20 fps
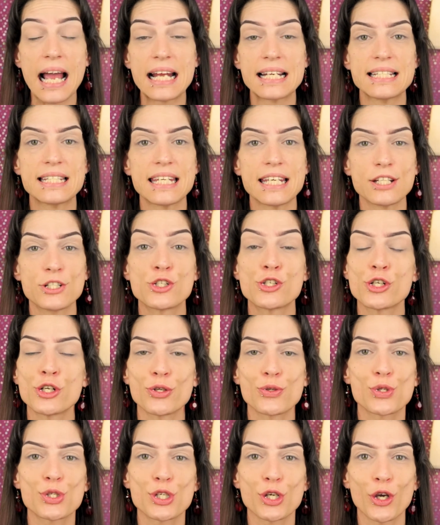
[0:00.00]
I did
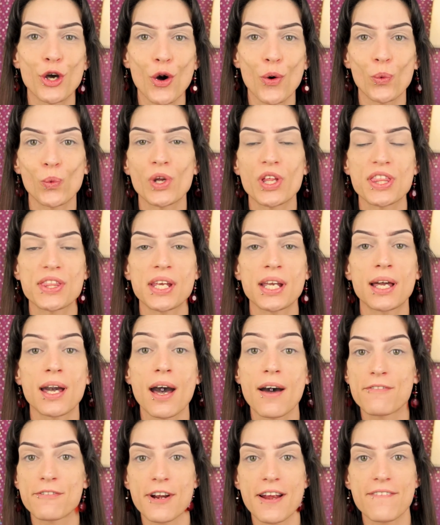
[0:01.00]
choose to go with the
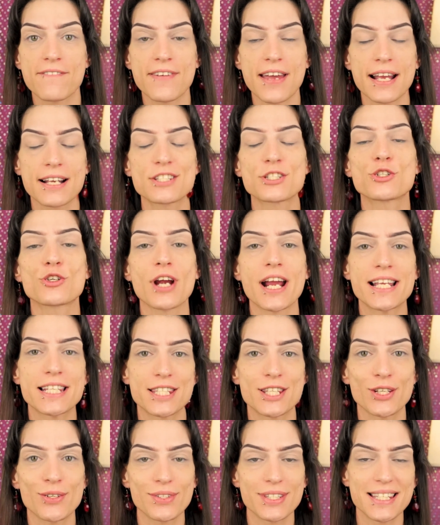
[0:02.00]
Cover FX
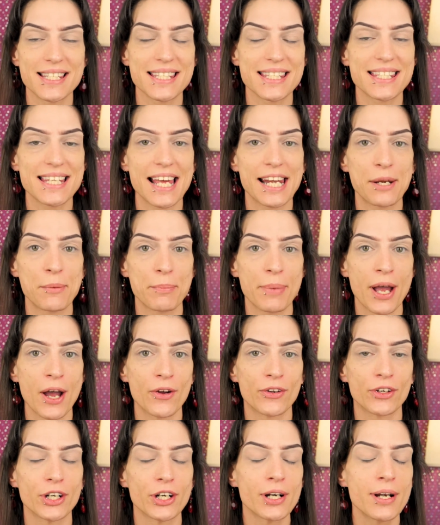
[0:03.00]
translucent setting
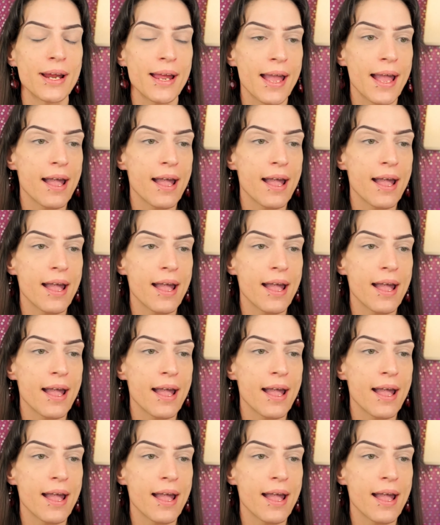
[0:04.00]
powder,